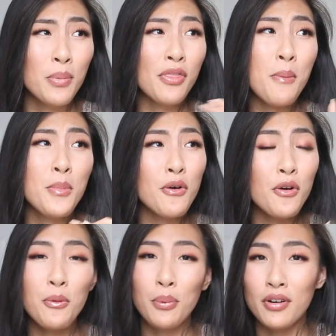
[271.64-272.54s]
but their
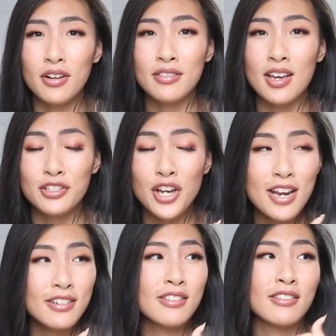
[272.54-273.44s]
miracle product that
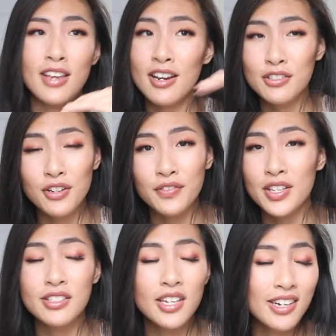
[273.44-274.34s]
changed the texture of their
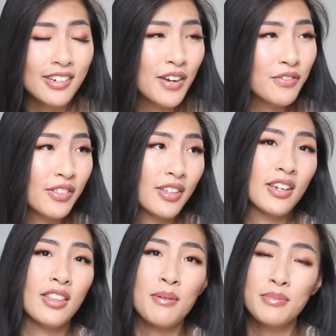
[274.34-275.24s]
skin and everything.
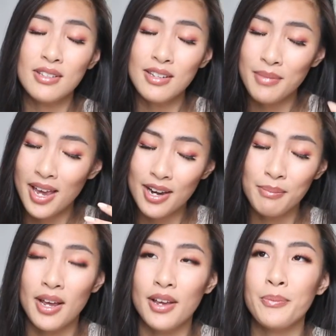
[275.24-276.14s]
And I'm in my head, I'm
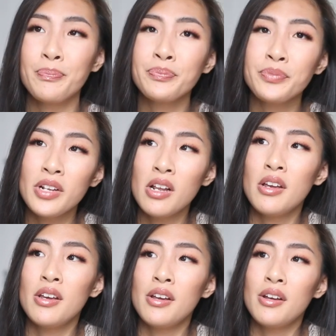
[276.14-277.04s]
like,
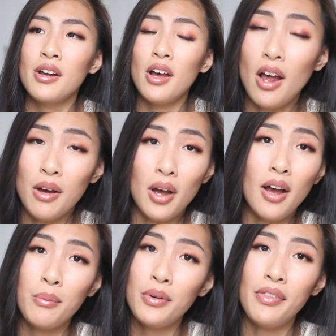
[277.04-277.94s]

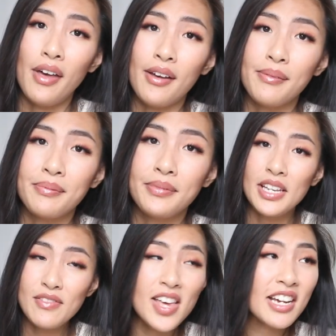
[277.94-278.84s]
I want that.
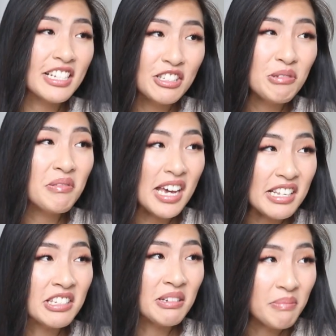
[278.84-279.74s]
If that can do
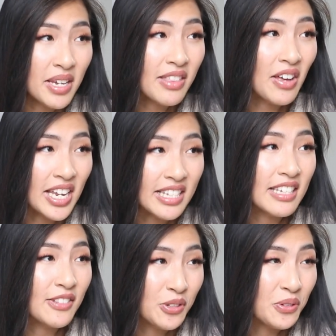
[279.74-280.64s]
that to me that I
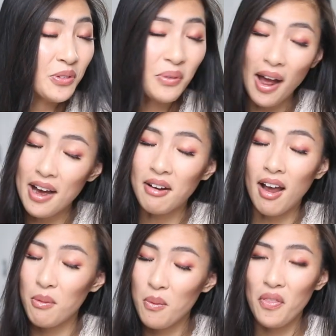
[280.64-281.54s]
did to you,
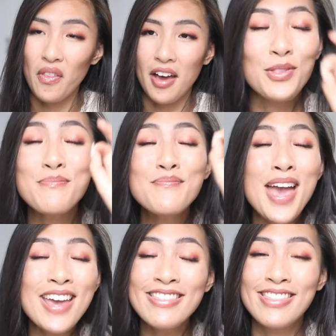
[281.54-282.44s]
I want that. The
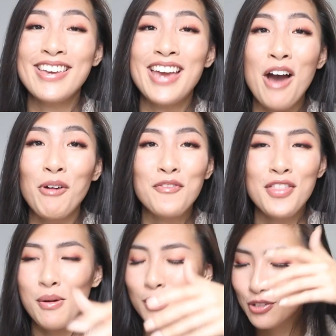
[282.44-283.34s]
main thing, however,
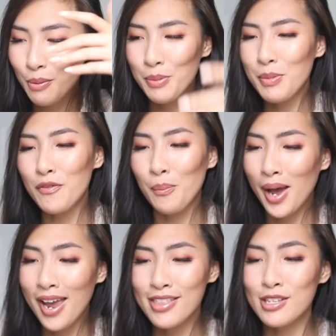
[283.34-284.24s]
that was stopping me from
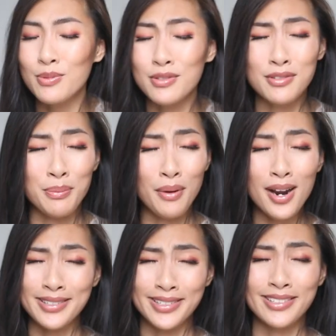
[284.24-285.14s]
buying this was the
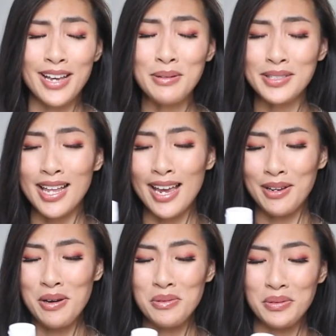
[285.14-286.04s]
price. I was like,
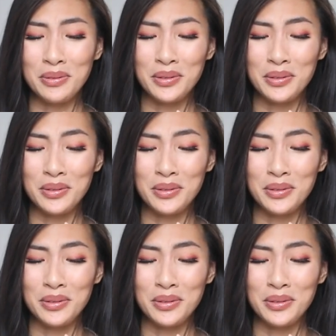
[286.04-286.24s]
oh,